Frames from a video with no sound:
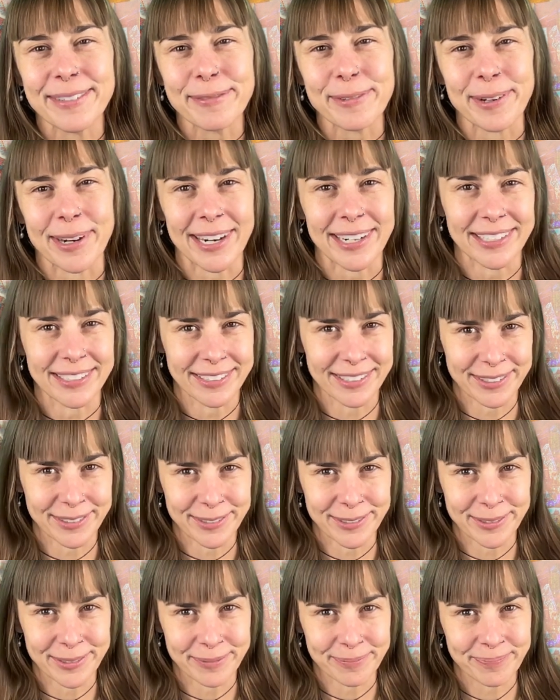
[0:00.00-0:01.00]
of
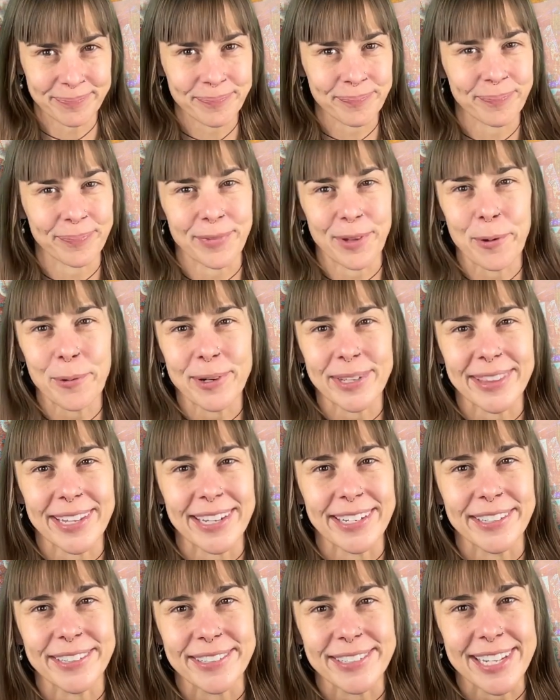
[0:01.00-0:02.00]
gratitude, knowing
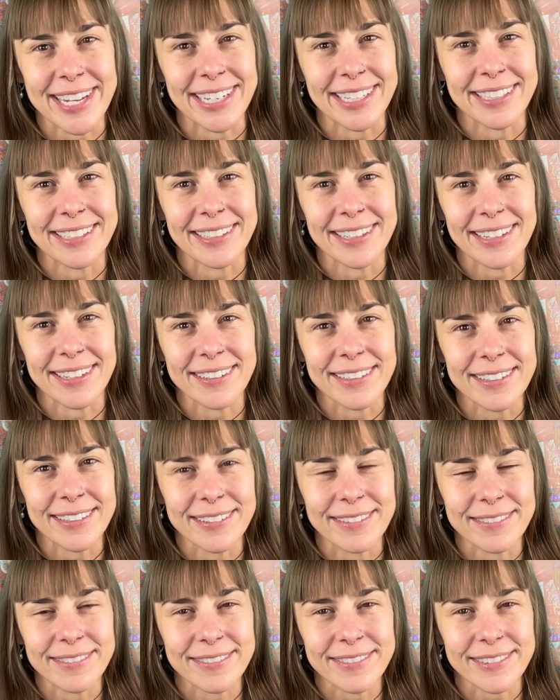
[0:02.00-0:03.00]
that you're taken care of.